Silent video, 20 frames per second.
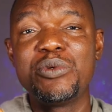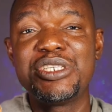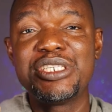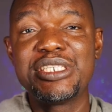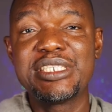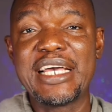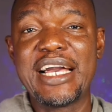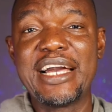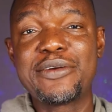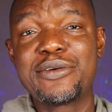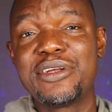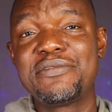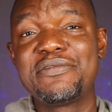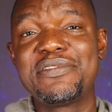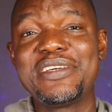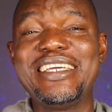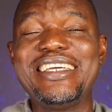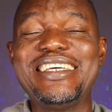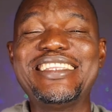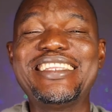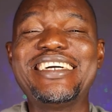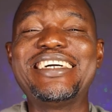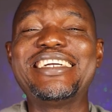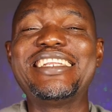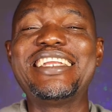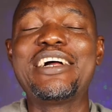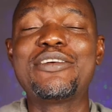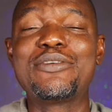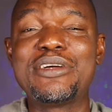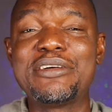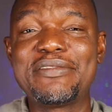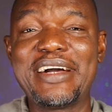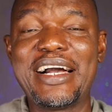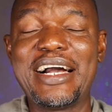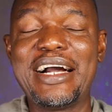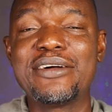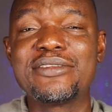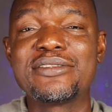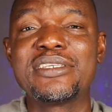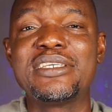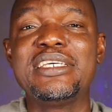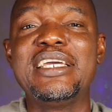which is RF in and RF out.